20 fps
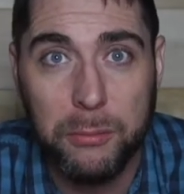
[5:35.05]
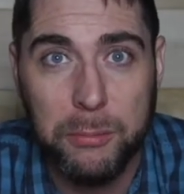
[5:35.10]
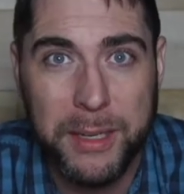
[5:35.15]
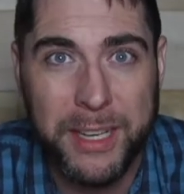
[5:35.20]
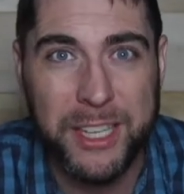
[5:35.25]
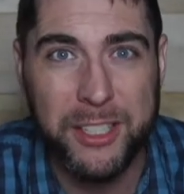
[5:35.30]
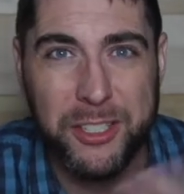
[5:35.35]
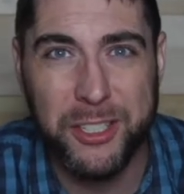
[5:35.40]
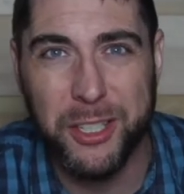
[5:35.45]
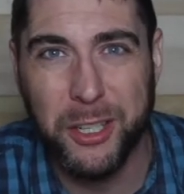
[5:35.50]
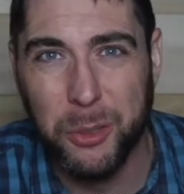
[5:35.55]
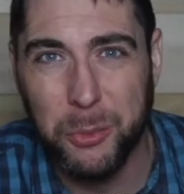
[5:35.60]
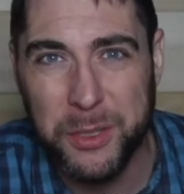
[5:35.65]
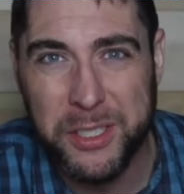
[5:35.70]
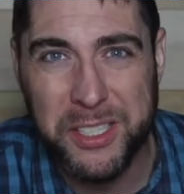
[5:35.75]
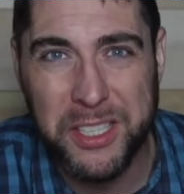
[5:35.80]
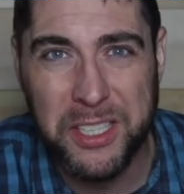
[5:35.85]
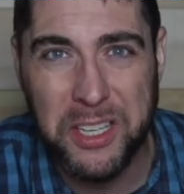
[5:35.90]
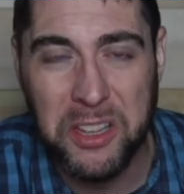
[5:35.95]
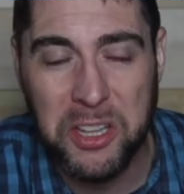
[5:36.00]
Because, you know, we
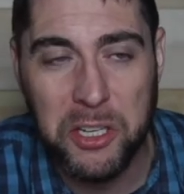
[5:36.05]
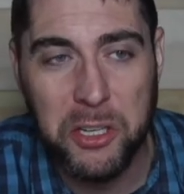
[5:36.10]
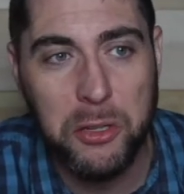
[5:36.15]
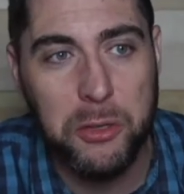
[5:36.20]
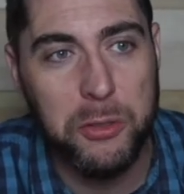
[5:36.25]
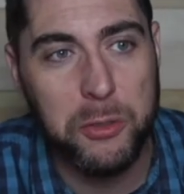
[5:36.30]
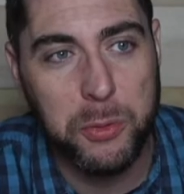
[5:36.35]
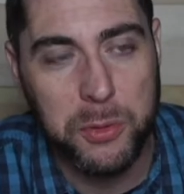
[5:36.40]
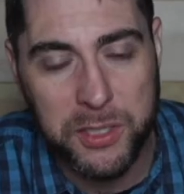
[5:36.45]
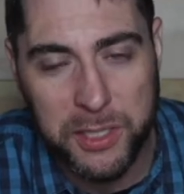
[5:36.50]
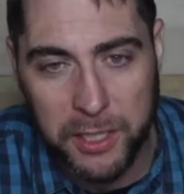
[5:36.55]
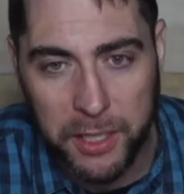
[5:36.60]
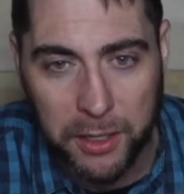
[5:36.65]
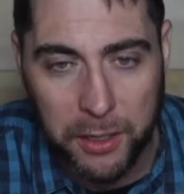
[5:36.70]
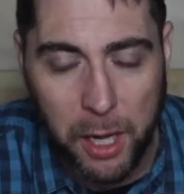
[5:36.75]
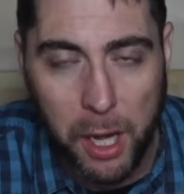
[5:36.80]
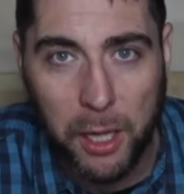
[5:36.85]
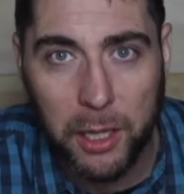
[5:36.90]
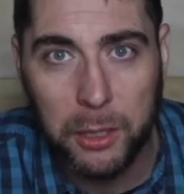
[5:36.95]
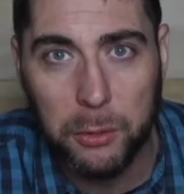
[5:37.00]
see it in the news, we see it in
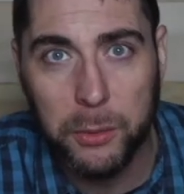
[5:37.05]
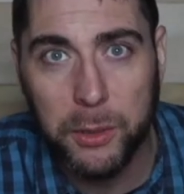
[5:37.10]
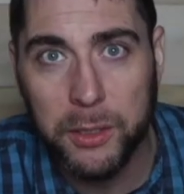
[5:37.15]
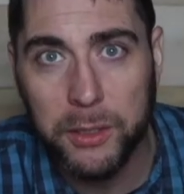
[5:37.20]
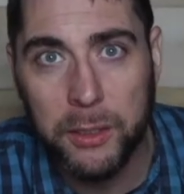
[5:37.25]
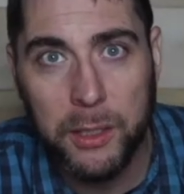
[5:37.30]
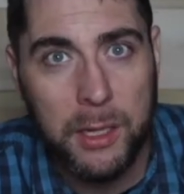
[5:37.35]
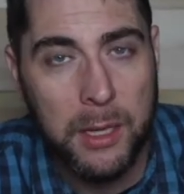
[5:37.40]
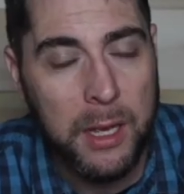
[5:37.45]
Hollywood.